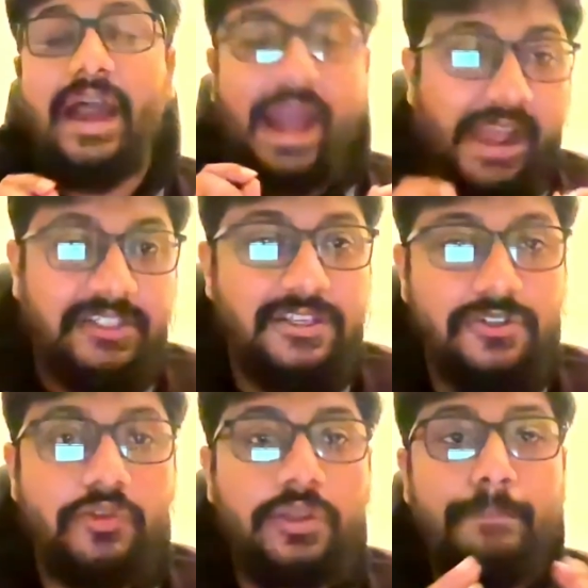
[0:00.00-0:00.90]
access
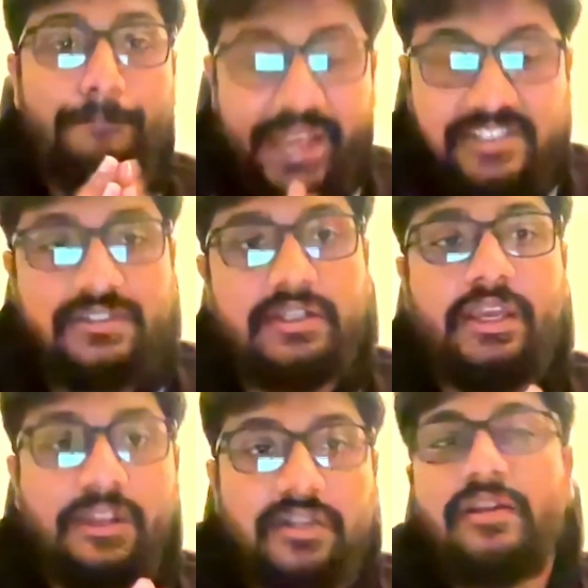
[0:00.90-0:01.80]
to the best in